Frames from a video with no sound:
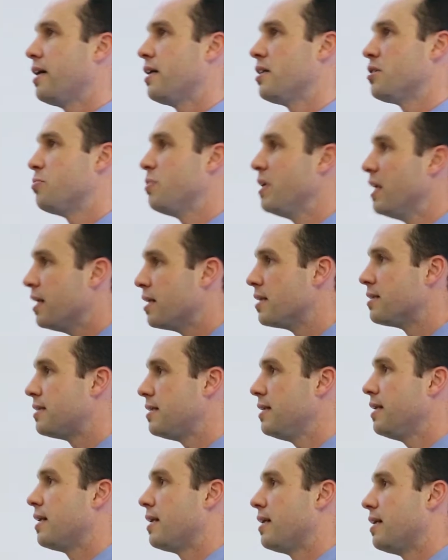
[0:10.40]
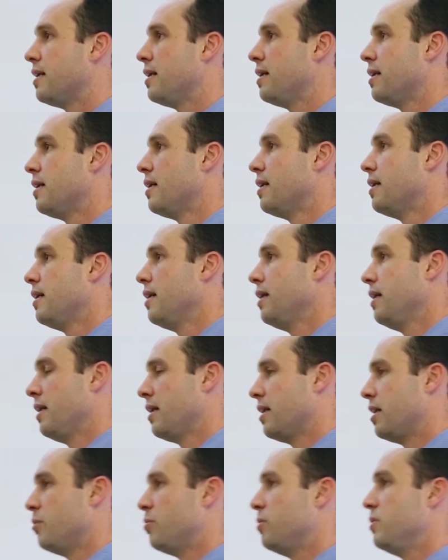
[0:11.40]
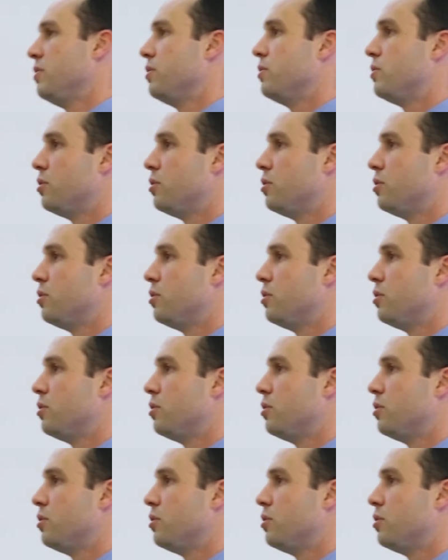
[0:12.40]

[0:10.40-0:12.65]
has being a CEO enabled